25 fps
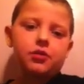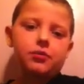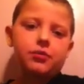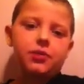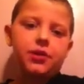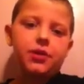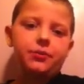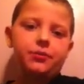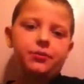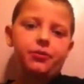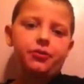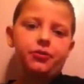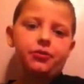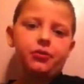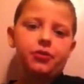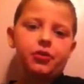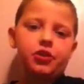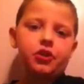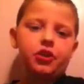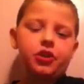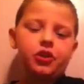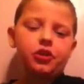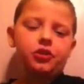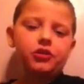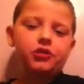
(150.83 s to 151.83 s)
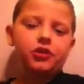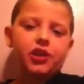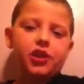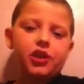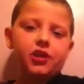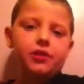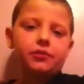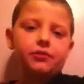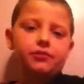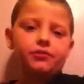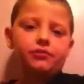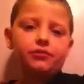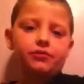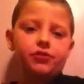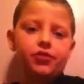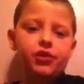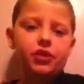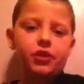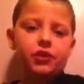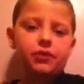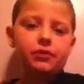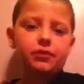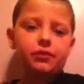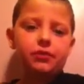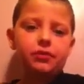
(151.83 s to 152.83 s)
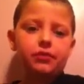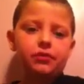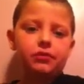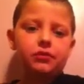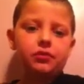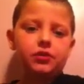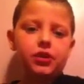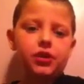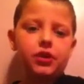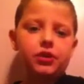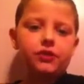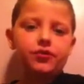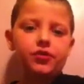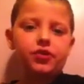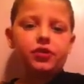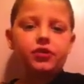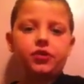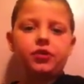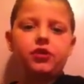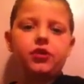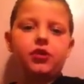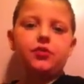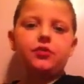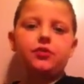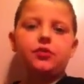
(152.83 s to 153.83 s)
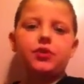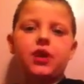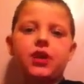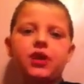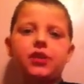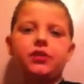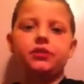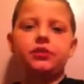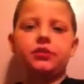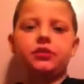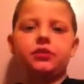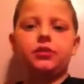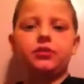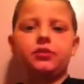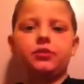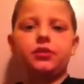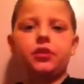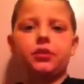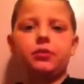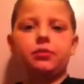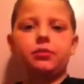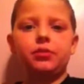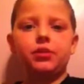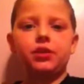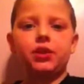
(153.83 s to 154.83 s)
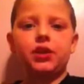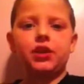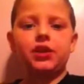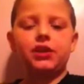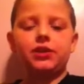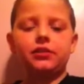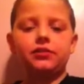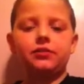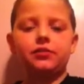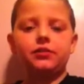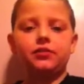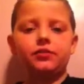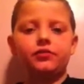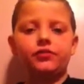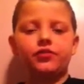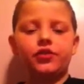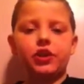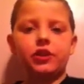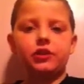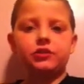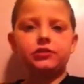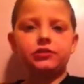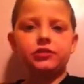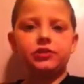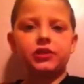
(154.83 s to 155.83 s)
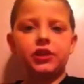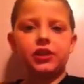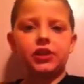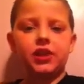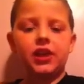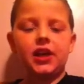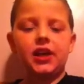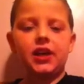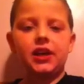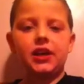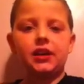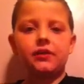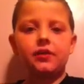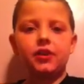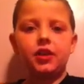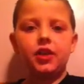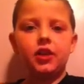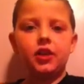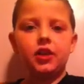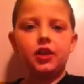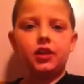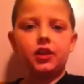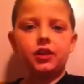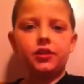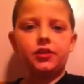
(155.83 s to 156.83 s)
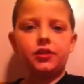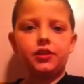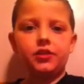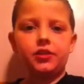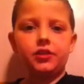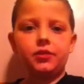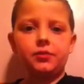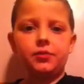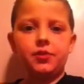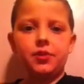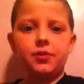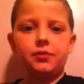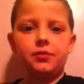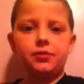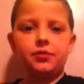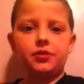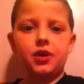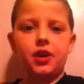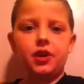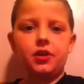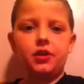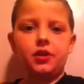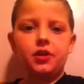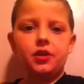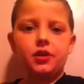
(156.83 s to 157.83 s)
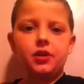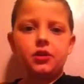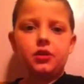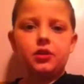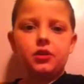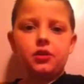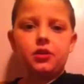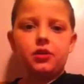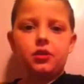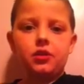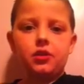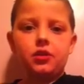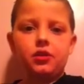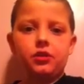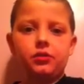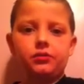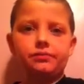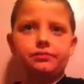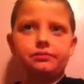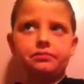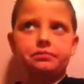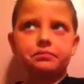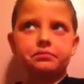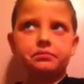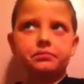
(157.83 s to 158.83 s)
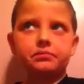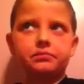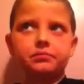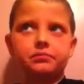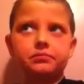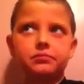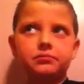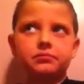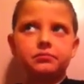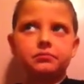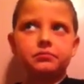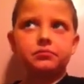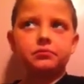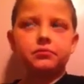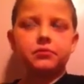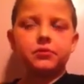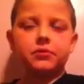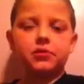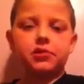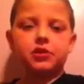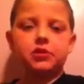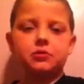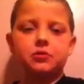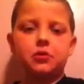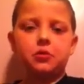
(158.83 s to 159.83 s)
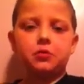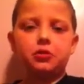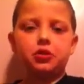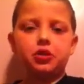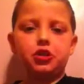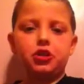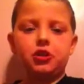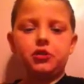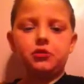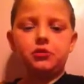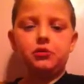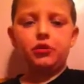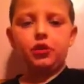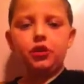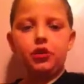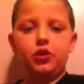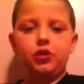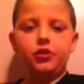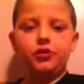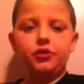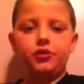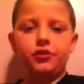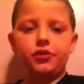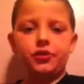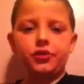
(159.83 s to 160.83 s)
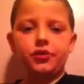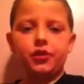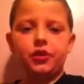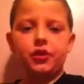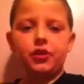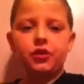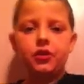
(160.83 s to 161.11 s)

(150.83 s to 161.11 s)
People were calling from wherever in the U.S. to their plane phone that they had and telling people that, let me put it in words.